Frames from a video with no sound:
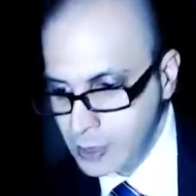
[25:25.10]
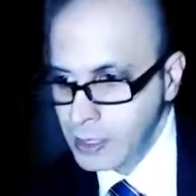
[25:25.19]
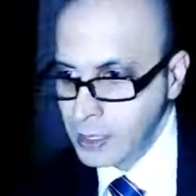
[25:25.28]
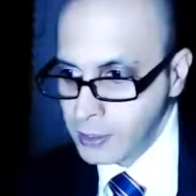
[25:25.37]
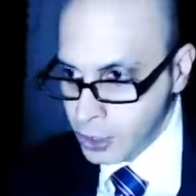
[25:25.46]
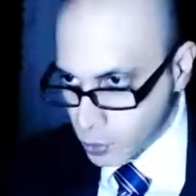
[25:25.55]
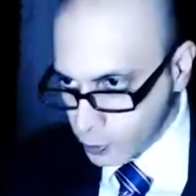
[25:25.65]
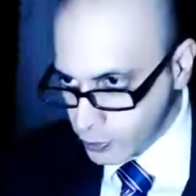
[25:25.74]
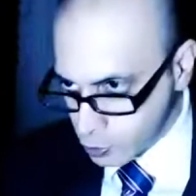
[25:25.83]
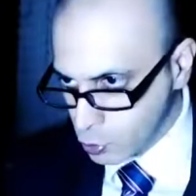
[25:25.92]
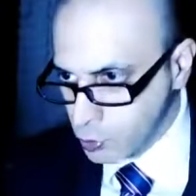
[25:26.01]
And he's going
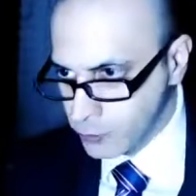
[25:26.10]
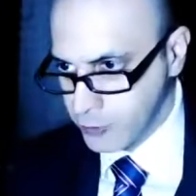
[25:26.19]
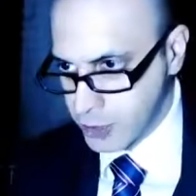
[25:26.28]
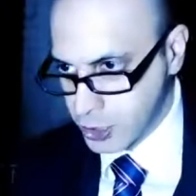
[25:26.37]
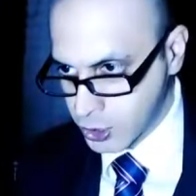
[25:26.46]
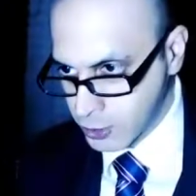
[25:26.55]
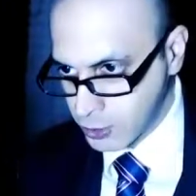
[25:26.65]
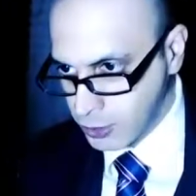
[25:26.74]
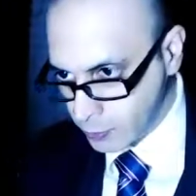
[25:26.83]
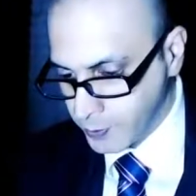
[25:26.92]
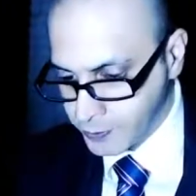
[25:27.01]
to do this,
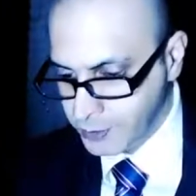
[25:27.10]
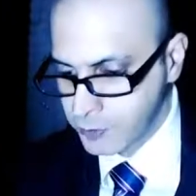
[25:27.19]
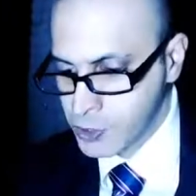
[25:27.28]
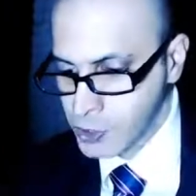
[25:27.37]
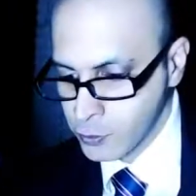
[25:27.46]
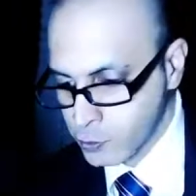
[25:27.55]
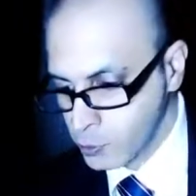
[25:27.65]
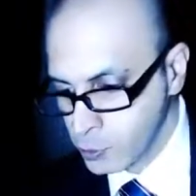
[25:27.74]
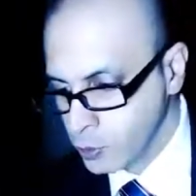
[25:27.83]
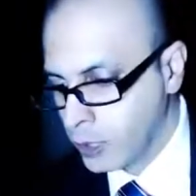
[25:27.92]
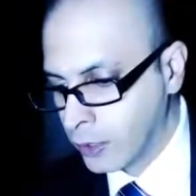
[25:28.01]
he believes,
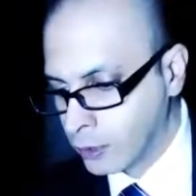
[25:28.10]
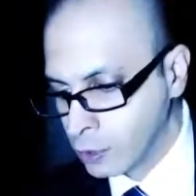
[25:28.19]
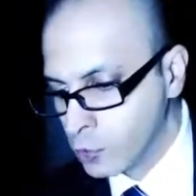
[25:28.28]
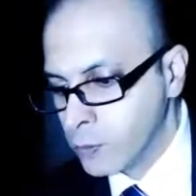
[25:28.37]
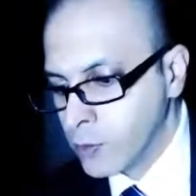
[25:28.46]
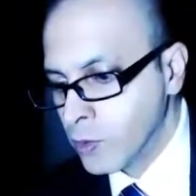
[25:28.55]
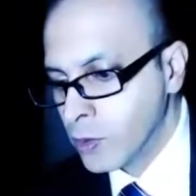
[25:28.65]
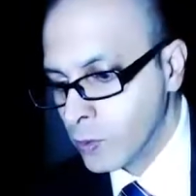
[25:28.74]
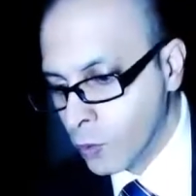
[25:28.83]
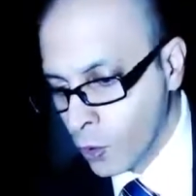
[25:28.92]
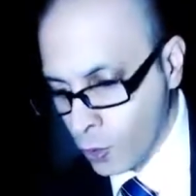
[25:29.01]
through a global
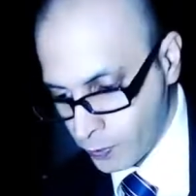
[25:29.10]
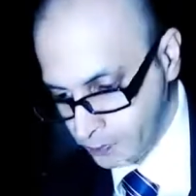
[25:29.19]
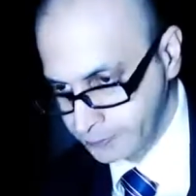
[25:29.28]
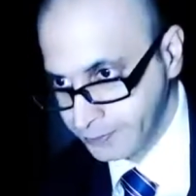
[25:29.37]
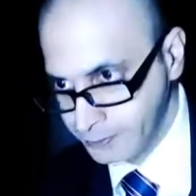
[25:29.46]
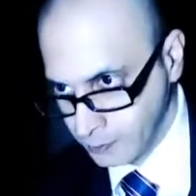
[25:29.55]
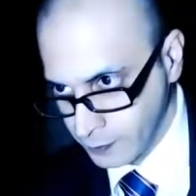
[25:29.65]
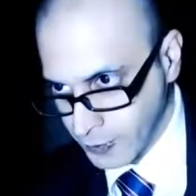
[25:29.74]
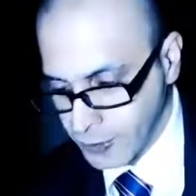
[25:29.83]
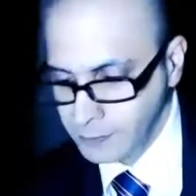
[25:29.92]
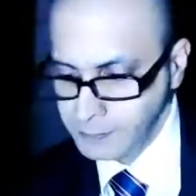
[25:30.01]
war.
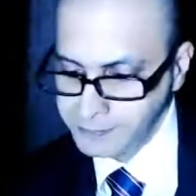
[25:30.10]
Okay?